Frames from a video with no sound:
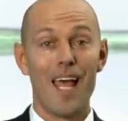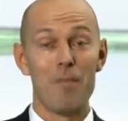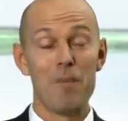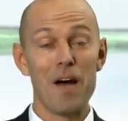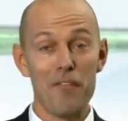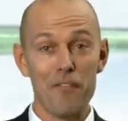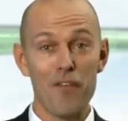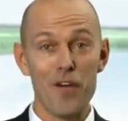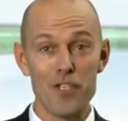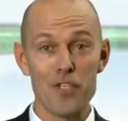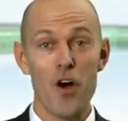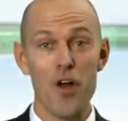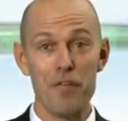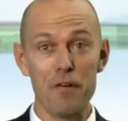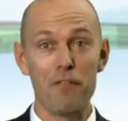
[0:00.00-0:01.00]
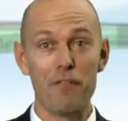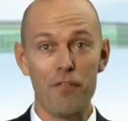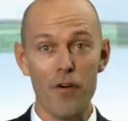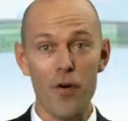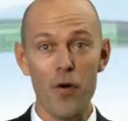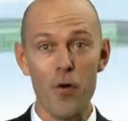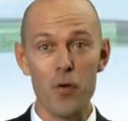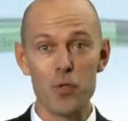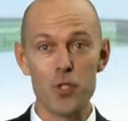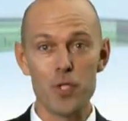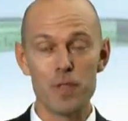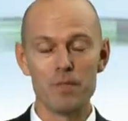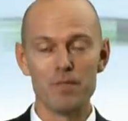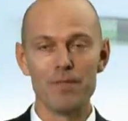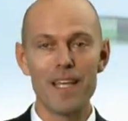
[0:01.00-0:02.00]
My first 100
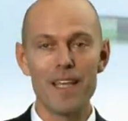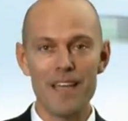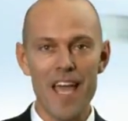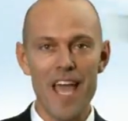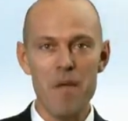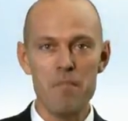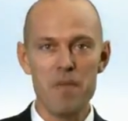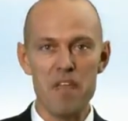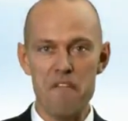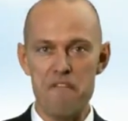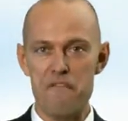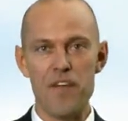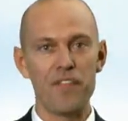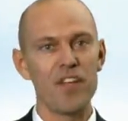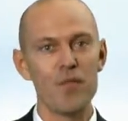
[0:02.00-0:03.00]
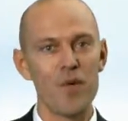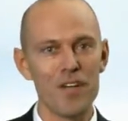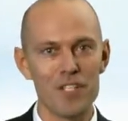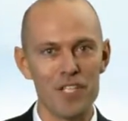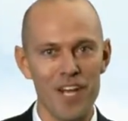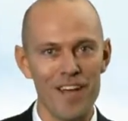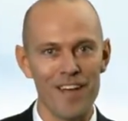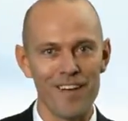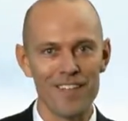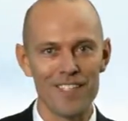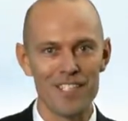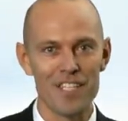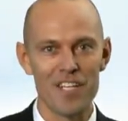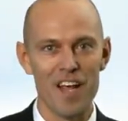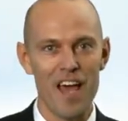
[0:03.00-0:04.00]
throws, they gave me 51
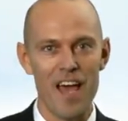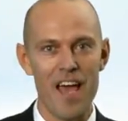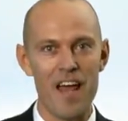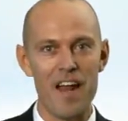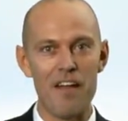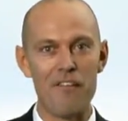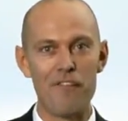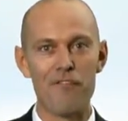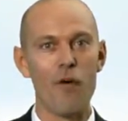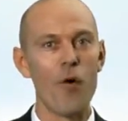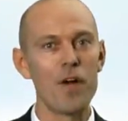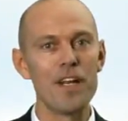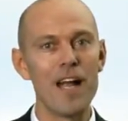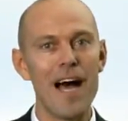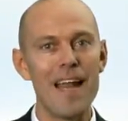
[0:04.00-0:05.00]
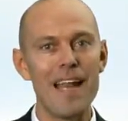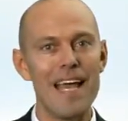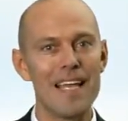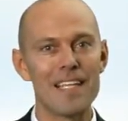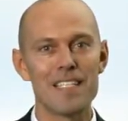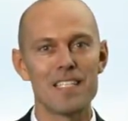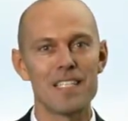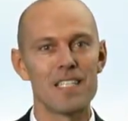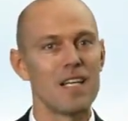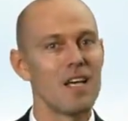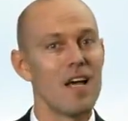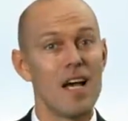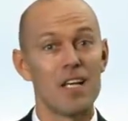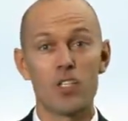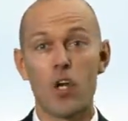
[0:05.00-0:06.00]
tails and 49 heads,
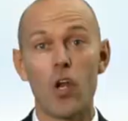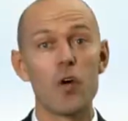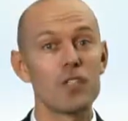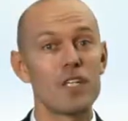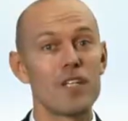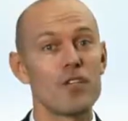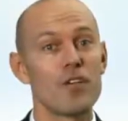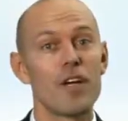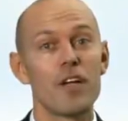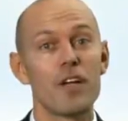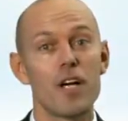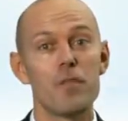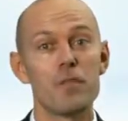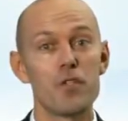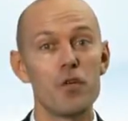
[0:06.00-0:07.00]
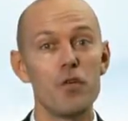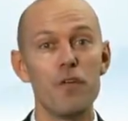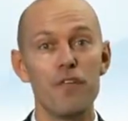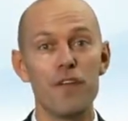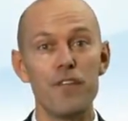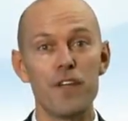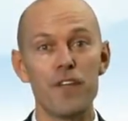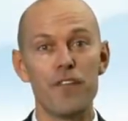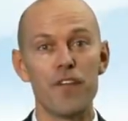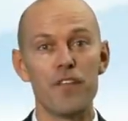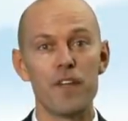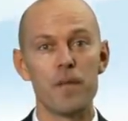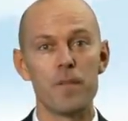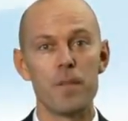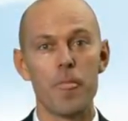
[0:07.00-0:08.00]
as close as you can come to
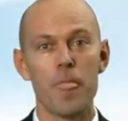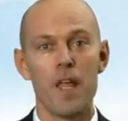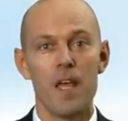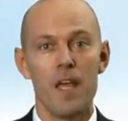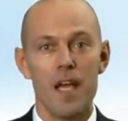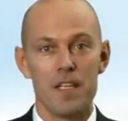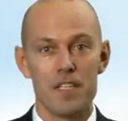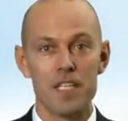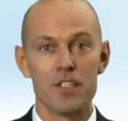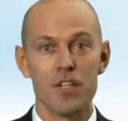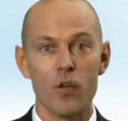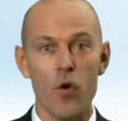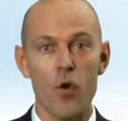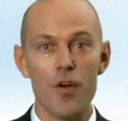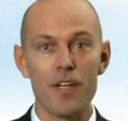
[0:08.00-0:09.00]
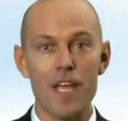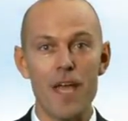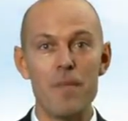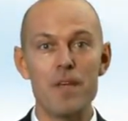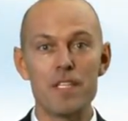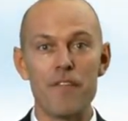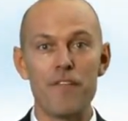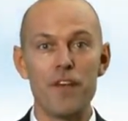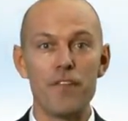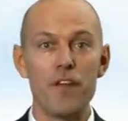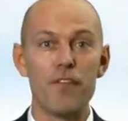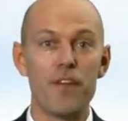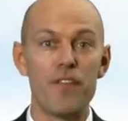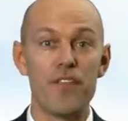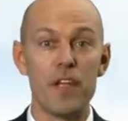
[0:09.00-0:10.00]
50-50. And since the coin game is a
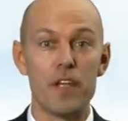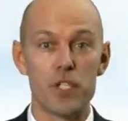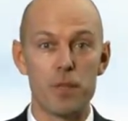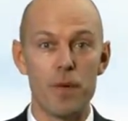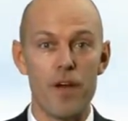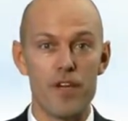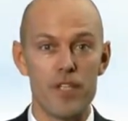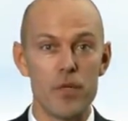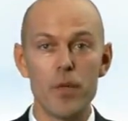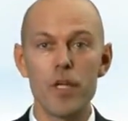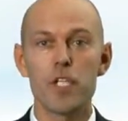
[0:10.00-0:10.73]
50-50 experience, you would